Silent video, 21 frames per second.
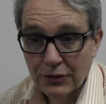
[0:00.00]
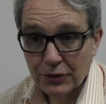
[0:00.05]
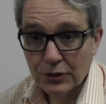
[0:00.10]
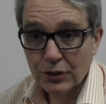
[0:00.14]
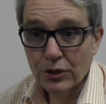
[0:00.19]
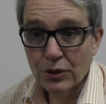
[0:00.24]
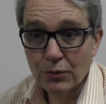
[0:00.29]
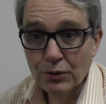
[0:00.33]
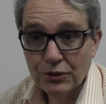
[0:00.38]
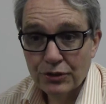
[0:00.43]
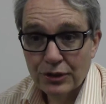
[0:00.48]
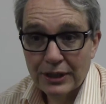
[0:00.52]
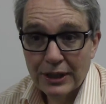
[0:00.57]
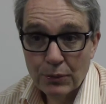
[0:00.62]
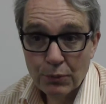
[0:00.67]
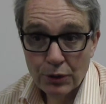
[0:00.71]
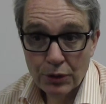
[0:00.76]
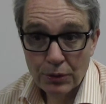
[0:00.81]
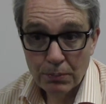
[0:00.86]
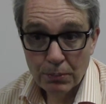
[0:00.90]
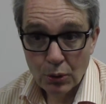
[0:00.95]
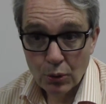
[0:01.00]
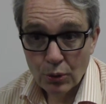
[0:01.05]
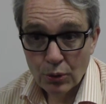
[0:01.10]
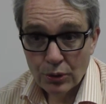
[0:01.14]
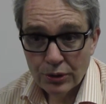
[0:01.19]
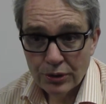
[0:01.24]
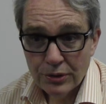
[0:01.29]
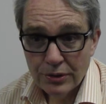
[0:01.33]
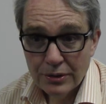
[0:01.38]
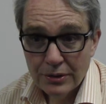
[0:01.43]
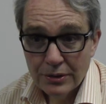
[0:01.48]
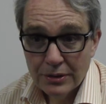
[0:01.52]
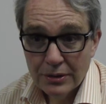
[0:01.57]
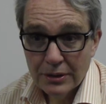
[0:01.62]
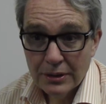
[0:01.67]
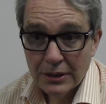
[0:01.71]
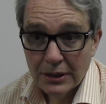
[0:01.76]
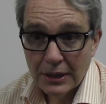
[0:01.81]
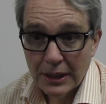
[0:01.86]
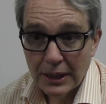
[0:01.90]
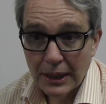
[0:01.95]
Now, SCIRT was set up with a board
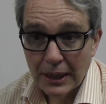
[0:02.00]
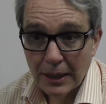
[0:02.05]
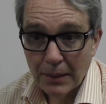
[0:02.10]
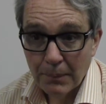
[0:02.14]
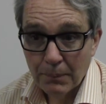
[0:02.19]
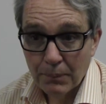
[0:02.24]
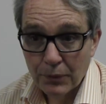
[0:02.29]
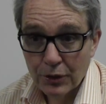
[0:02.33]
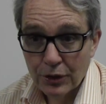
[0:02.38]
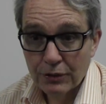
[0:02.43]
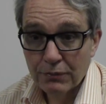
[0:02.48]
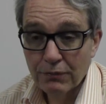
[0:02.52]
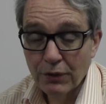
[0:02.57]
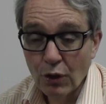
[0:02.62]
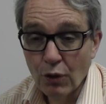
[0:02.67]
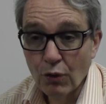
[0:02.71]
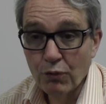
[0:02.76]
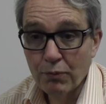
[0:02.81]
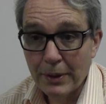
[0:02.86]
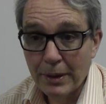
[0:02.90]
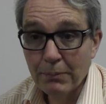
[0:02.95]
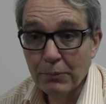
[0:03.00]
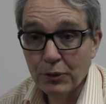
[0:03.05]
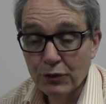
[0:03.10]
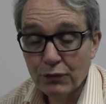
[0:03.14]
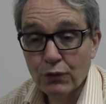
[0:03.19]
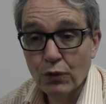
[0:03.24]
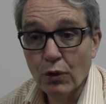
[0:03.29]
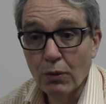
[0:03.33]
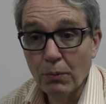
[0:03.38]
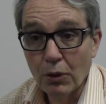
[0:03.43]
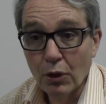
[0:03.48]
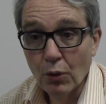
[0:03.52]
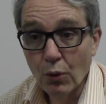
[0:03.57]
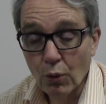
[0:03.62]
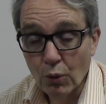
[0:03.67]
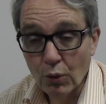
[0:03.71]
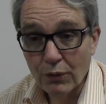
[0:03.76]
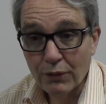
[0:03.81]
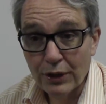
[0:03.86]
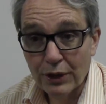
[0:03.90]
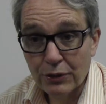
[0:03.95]
that involved members from
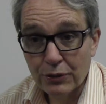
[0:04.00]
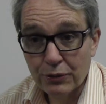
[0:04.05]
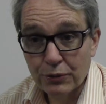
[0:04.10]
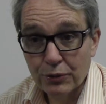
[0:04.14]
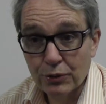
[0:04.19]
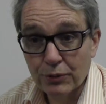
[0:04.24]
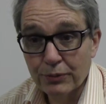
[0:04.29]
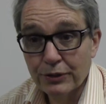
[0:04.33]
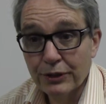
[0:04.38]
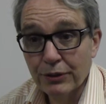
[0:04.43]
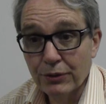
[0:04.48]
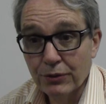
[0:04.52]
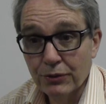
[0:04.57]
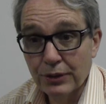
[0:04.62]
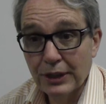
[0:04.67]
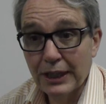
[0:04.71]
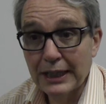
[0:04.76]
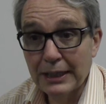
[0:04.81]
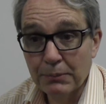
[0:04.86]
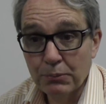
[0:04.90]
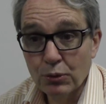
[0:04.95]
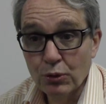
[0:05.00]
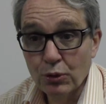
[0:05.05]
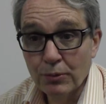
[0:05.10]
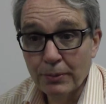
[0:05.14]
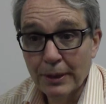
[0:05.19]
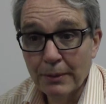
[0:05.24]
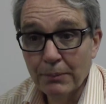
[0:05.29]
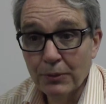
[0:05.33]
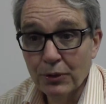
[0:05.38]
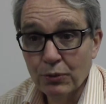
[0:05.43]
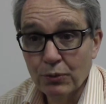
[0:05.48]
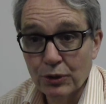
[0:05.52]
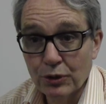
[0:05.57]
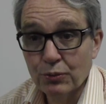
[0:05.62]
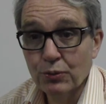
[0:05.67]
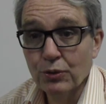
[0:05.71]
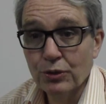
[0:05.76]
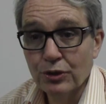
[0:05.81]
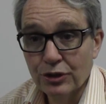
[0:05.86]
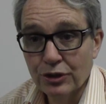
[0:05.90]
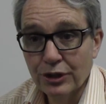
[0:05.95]
all of those groups. There was 8 board members,
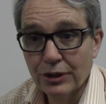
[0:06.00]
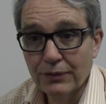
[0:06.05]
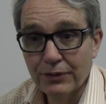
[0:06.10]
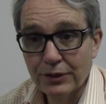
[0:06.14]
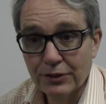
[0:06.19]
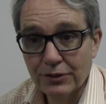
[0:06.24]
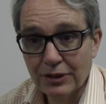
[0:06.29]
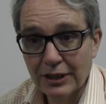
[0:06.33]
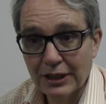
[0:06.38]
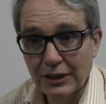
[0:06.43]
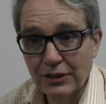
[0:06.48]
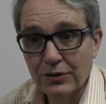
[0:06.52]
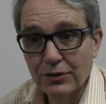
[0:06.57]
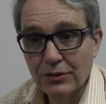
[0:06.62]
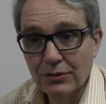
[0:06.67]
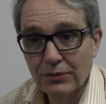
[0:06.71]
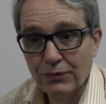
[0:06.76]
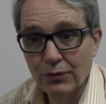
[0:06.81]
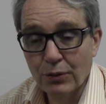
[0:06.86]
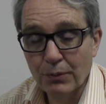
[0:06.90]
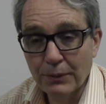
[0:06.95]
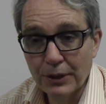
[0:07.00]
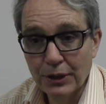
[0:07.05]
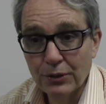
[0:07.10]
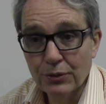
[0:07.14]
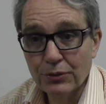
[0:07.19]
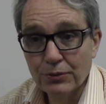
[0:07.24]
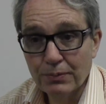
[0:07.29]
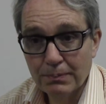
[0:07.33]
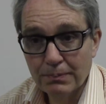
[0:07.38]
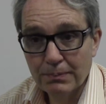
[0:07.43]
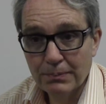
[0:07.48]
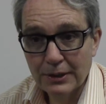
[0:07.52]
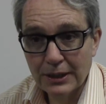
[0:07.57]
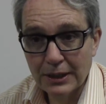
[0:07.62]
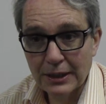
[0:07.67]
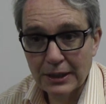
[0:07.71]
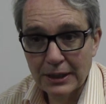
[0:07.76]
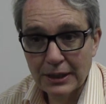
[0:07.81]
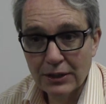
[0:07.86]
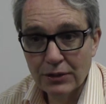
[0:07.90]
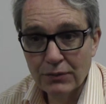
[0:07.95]
which were the chief execs from those
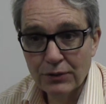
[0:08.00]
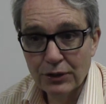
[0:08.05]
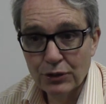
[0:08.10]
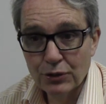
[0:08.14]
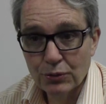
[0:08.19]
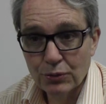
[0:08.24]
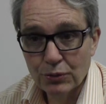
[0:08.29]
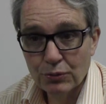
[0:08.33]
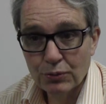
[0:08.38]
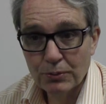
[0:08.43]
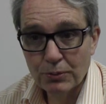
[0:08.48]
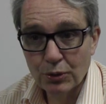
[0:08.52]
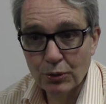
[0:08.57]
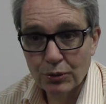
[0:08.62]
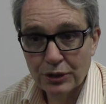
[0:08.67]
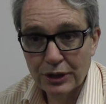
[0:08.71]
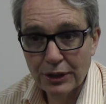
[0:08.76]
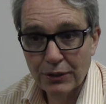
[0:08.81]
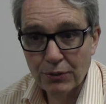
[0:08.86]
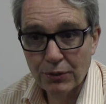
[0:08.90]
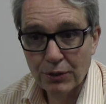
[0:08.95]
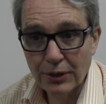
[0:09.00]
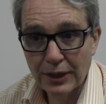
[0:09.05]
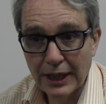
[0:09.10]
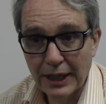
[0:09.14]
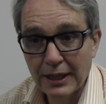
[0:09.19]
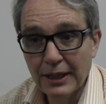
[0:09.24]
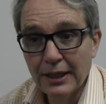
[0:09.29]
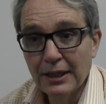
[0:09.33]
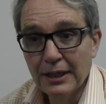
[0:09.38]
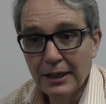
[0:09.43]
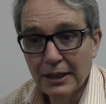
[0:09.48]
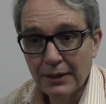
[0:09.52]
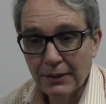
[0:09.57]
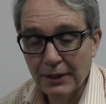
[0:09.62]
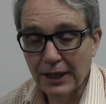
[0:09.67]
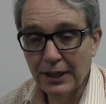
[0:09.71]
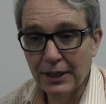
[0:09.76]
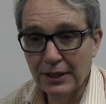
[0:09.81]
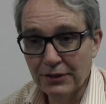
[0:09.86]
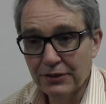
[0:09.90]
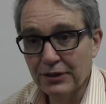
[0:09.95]
individuals were brought together on that.
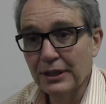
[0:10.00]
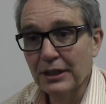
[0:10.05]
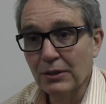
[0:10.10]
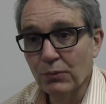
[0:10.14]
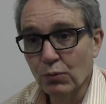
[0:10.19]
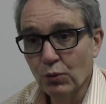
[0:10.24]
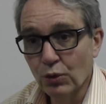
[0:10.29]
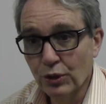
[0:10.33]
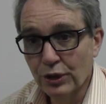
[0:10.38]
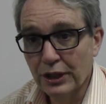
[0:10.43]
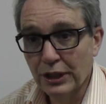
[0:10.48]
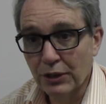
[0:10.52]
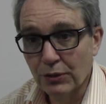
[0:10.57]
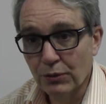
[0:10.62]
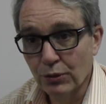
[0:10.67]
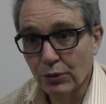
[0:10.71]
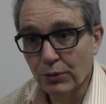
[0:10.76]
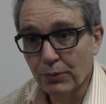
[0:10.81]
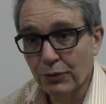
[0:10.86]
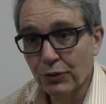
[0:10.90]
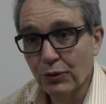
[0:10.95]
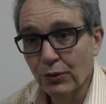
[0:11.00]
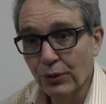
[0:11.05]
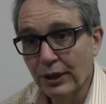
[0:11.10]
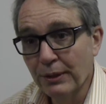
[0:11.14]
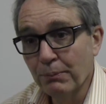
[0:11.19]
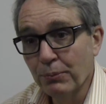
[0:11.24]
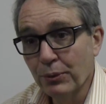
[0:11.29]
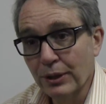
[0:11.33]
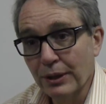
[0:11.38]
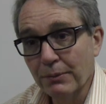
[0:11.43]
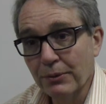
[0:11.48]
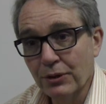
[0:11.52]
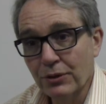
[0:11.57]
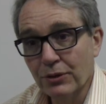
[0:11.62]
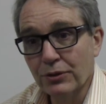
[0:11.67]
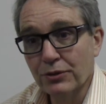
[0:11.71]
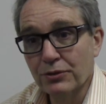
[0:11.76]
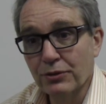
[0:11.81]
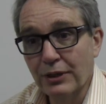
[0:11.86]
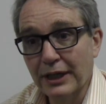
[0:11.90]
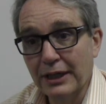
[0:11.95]
They then set up working groups who then put up the
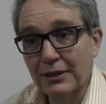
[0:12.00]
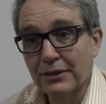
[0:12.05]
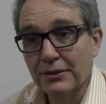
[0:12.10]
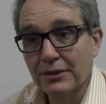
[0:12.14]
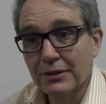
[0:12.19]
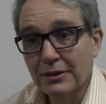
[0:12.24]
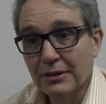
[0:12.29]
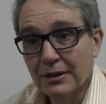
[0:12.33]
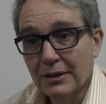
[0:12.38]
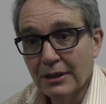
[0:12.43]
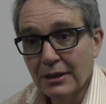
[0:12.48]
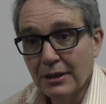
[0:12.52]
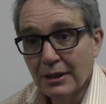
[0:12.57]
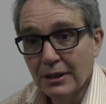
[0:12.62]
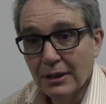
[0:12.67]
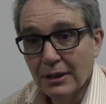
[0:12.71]
contracts.